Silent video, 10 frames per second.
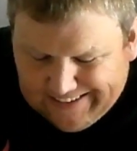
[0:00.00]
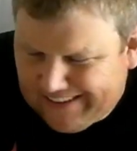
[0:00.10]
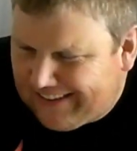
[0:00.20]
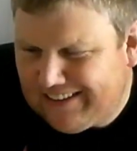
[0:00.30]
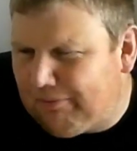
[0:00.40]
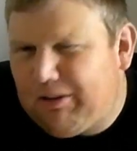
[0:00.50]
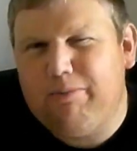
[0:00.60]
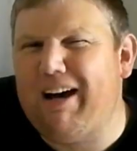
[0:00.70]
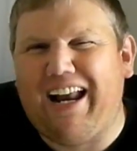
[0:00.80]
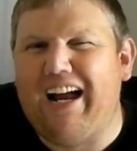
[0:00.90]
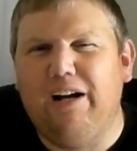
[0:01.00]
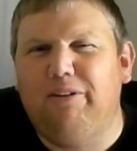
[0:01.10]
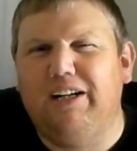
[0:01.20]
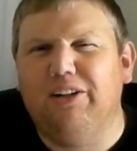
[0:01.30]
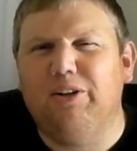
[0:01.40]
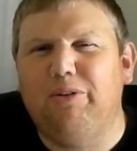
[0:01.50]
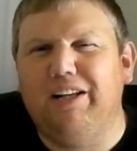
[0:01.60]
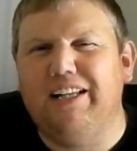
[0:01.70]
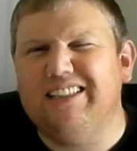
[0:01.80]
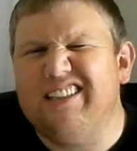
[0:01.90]
Just something about Iowa. I don't know
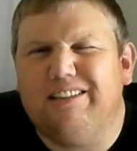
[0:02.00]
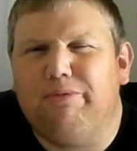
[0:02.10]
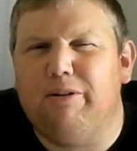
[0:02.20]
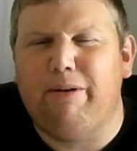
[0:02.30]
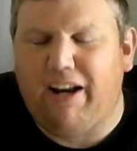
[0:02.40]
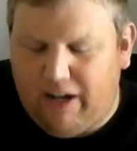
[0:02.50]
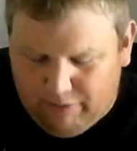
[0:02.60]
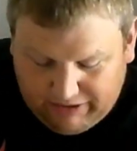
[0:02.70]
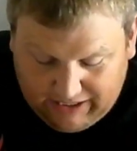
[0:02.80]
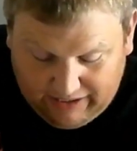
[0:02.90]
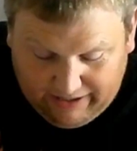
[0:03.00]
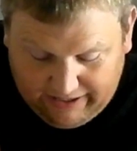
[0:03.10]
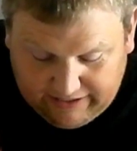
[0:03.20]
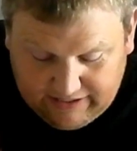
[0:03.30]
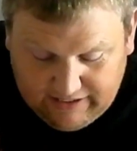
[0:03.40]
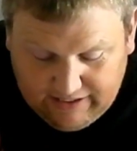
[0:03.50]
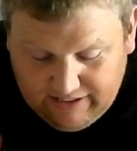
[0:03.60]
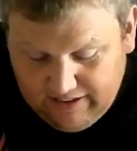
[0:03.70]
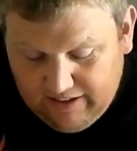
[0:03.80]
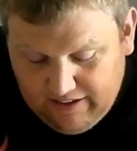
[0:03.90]
what it is. It's something about Iowa I kind of like.
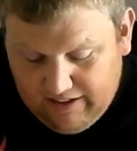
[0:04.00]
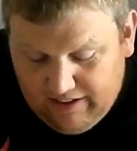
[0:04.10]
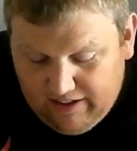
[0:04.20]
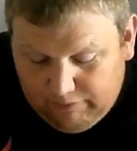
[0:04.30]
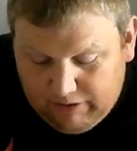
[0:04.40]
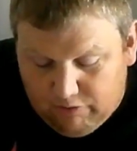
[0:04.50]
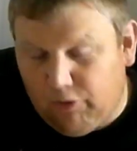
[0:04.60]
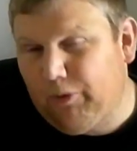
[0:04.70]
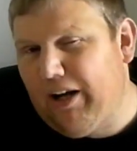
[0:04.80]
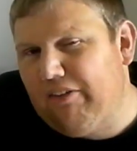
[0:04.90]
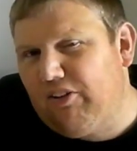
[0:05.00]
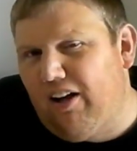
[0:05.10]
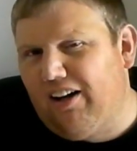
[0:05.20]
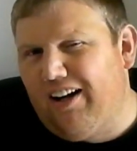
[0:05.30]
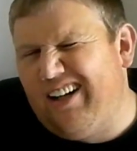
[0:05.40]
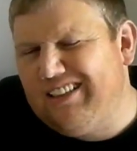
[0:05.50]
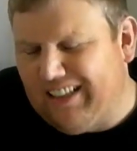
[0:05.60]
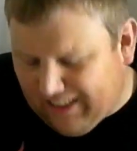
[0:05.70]
I'm giving a three and a half to Hawkeyes.